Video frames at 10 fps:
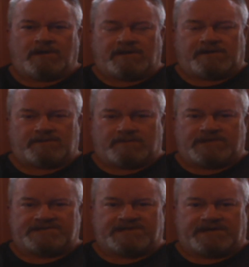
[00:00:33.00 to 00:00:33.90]
The only
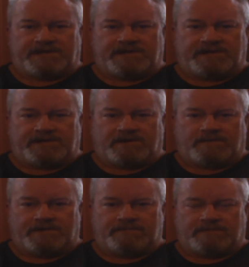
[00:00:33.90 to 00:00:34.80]
reason I did it in here
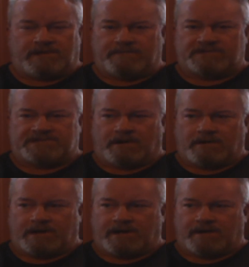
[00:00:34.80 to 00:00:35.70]
when it was
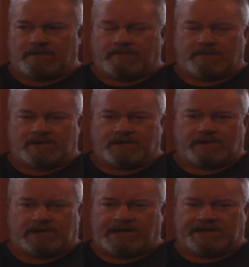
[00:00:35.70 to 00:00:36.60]
dark out,
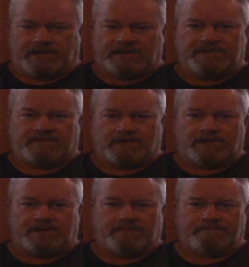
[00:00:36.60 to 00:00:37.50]
I had to leave
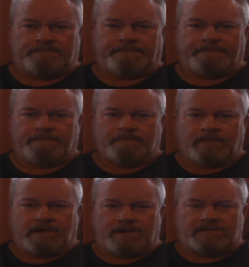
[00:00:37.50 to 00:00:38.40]
early.
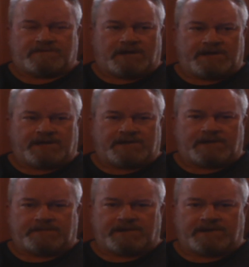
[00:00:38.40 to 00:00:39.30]
And so I didn't get
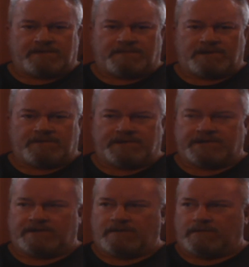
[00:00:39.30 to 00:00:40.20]
that thing uploaded
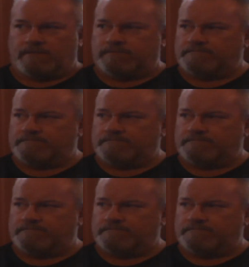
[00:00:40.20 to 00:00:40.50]
till